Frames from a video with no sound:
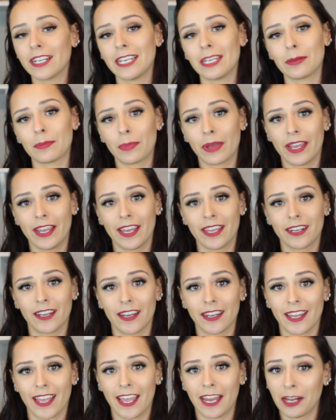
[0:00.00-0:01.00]
hit pan
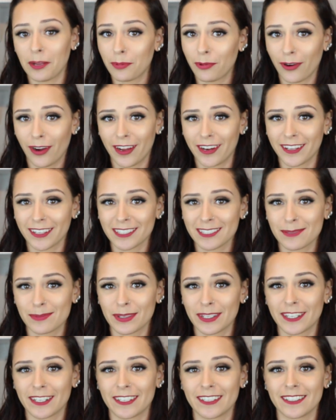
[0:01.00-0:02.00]
on any products
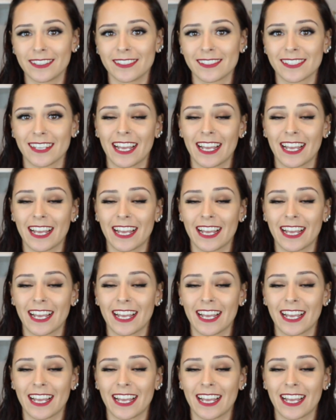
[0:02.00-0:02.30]
because